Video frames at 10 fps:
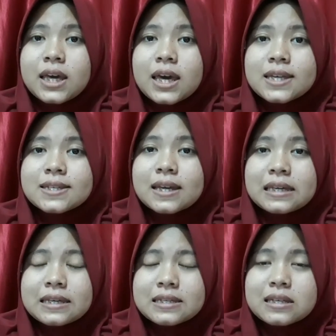
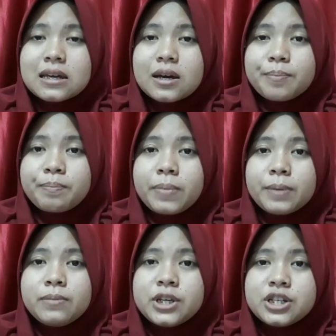essayist,
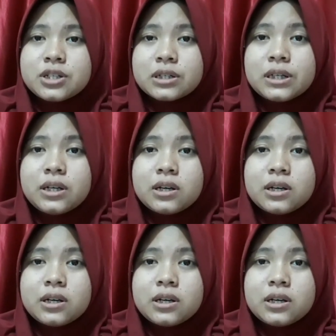publisher,